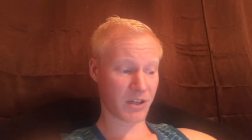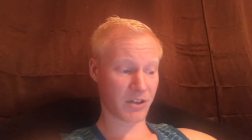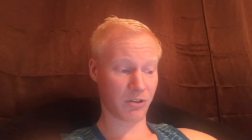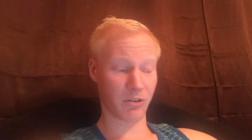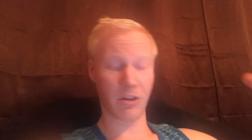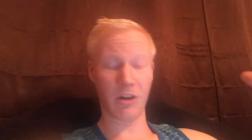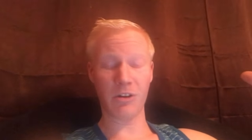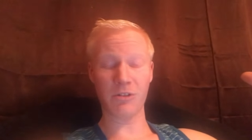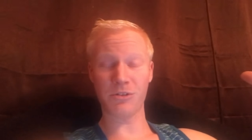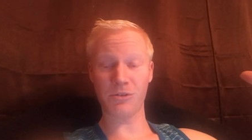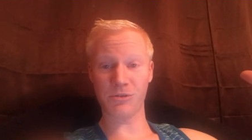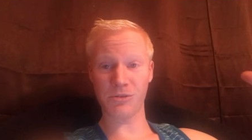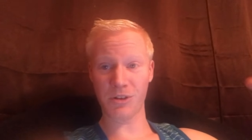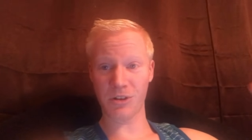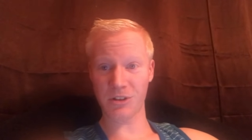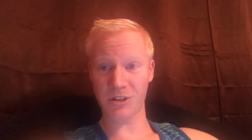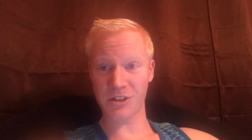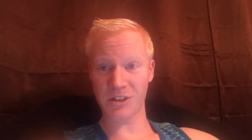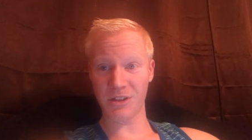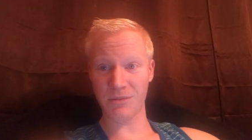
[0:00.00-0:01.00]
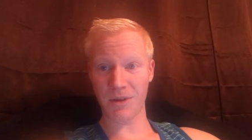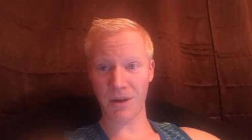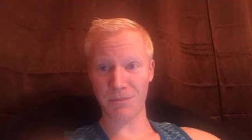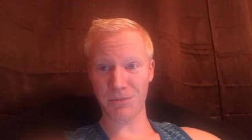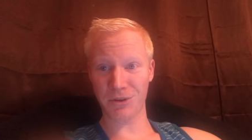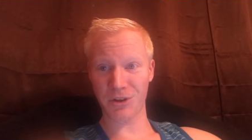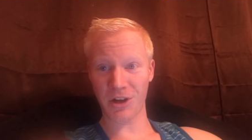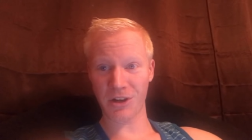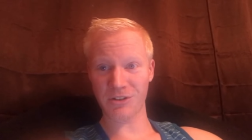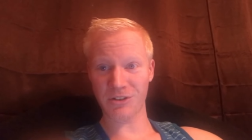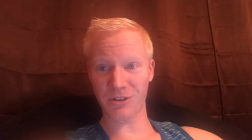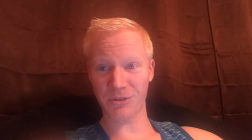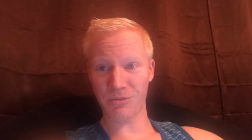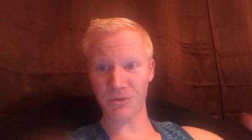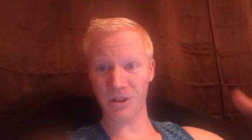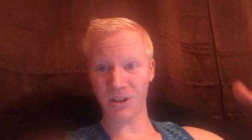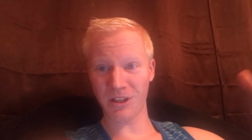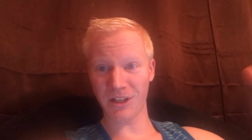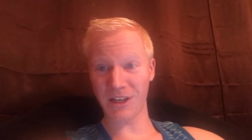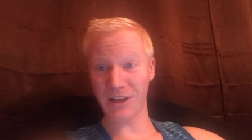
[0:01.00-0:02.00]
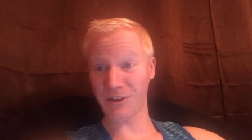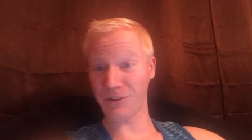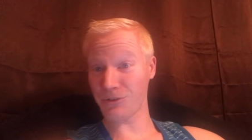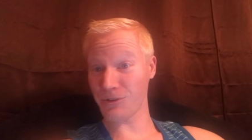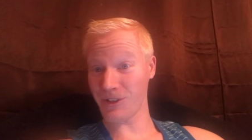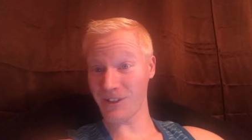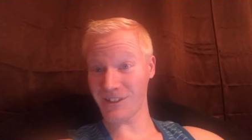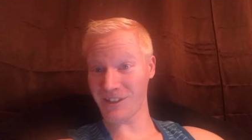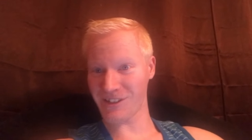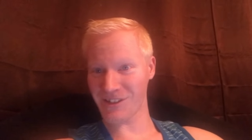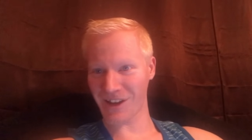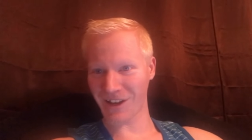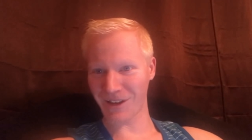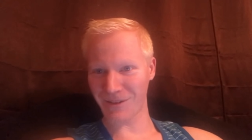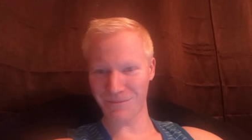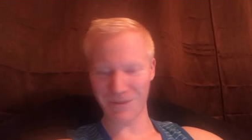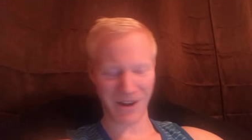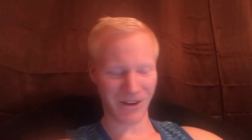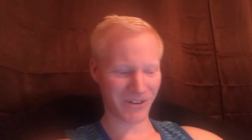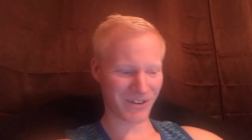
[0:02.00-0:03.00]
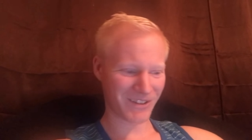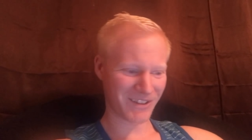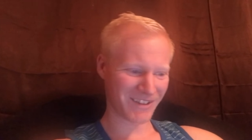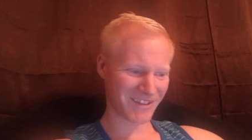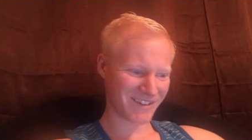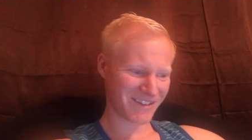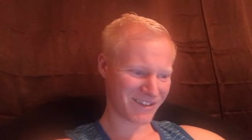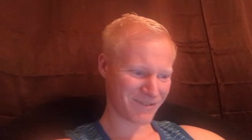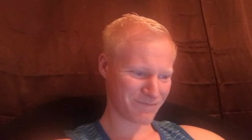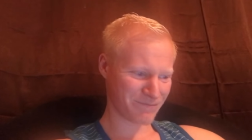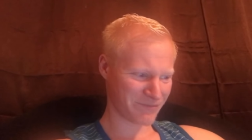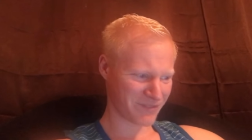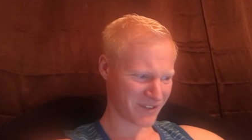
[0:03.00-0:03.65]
You'll also start to see my production quality increase as I get better at this.